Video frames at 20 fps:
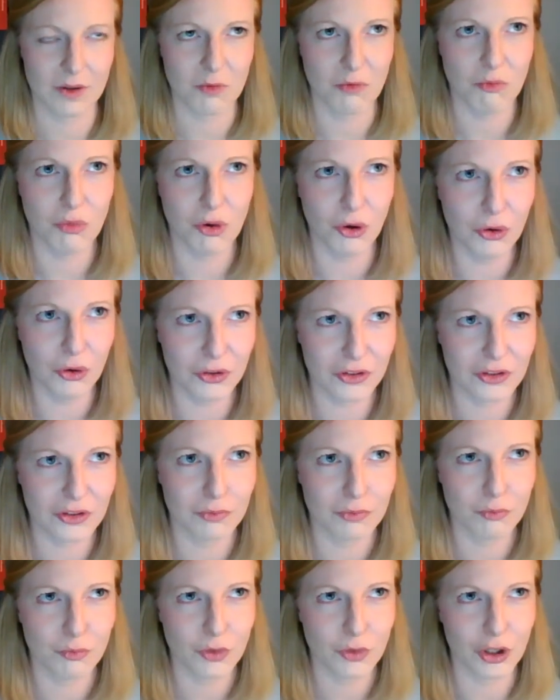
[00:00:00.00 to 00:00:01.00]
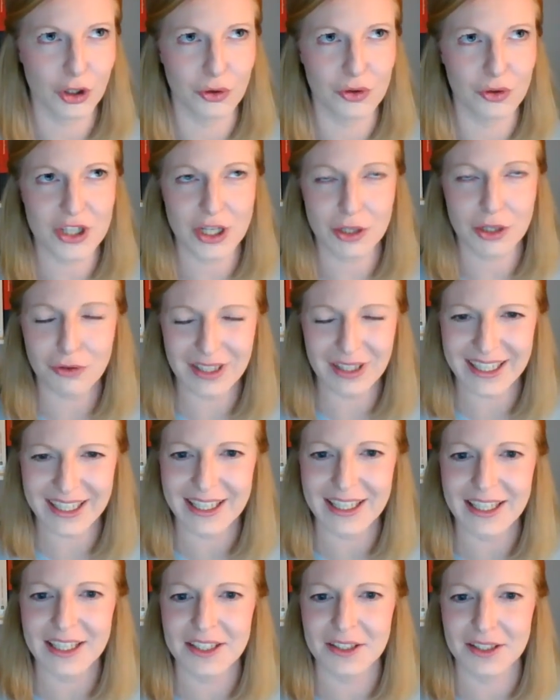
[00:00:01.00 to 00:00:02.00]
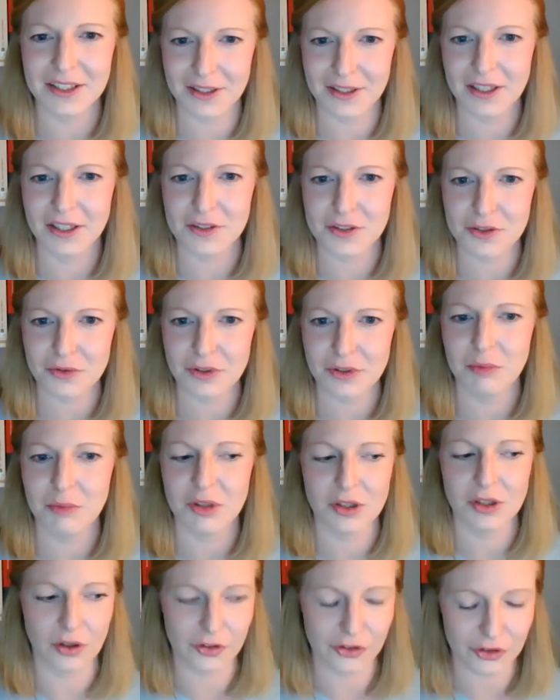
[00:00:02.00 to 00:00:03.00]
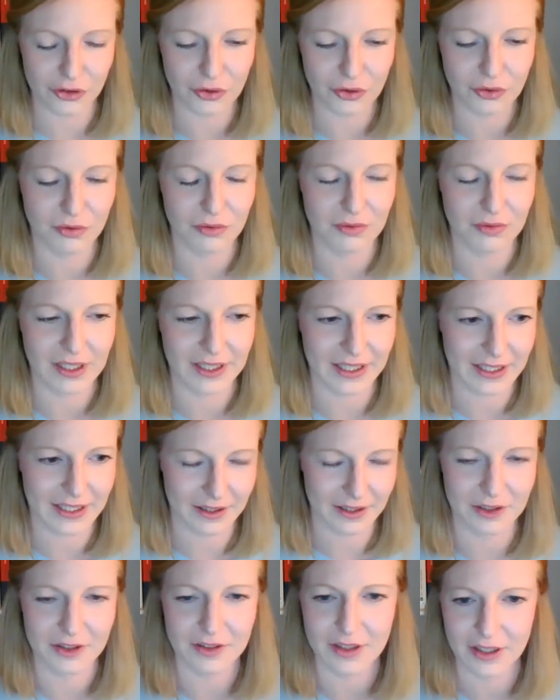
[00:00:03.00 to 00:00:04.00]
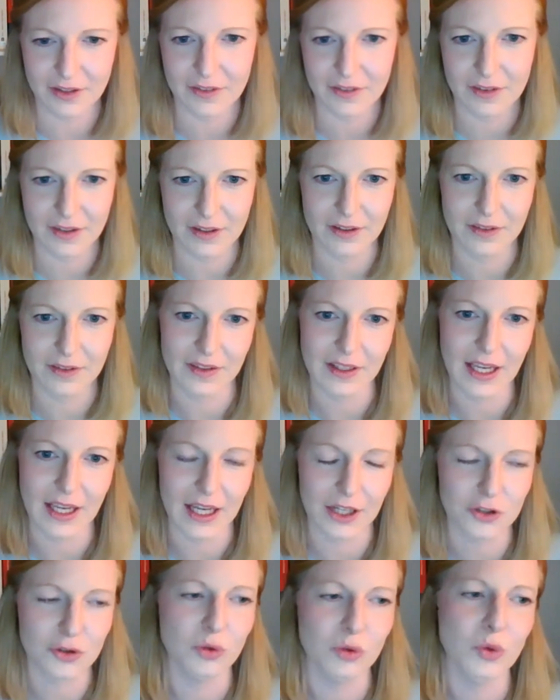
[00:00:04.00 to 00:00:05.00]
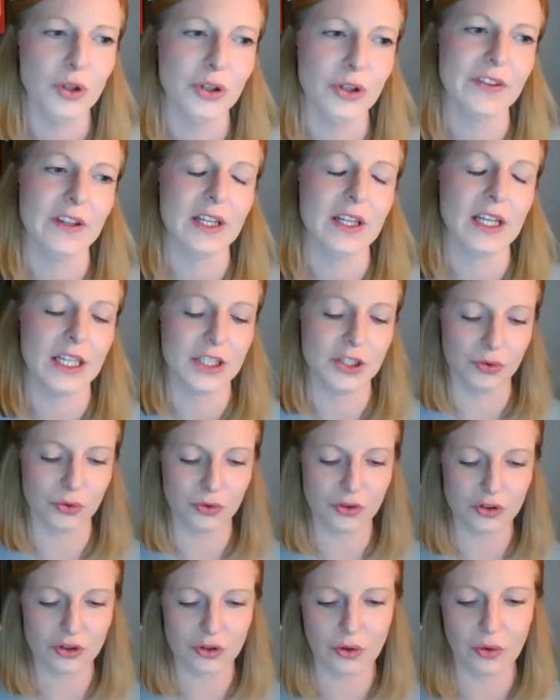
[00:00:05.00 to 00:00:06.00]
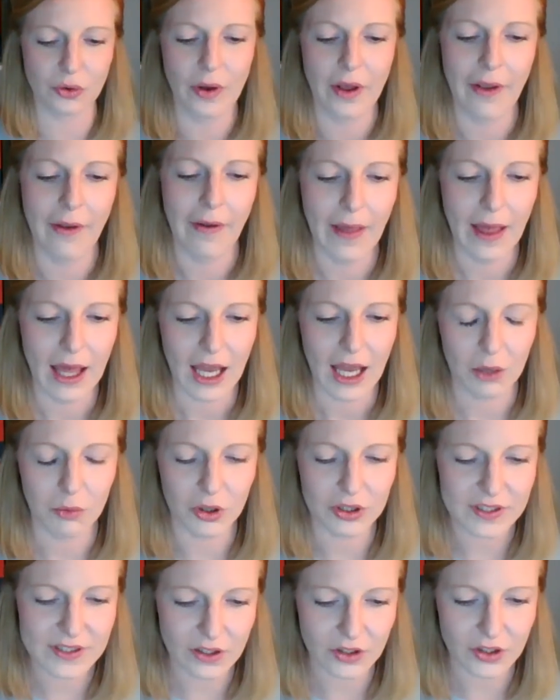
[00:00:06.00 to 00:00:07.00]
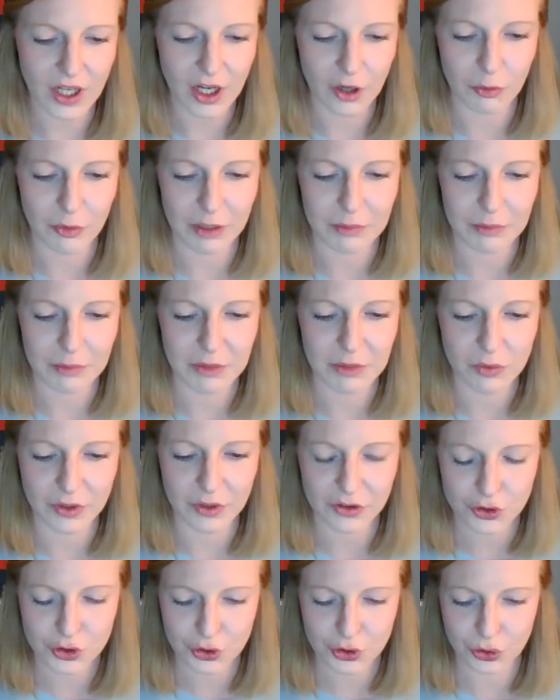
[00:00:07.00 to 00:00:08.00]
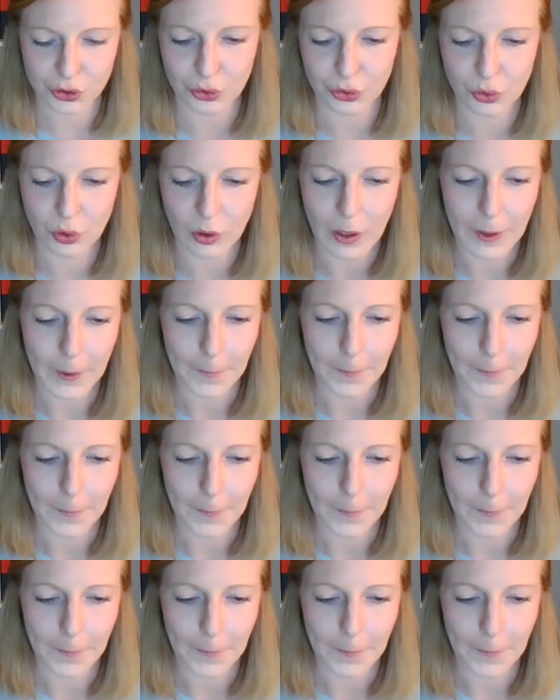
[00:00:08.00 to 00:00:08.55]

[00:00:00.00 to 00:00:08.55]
both generally in history, but also like in the actual work that I do. So I want to start out maybe with two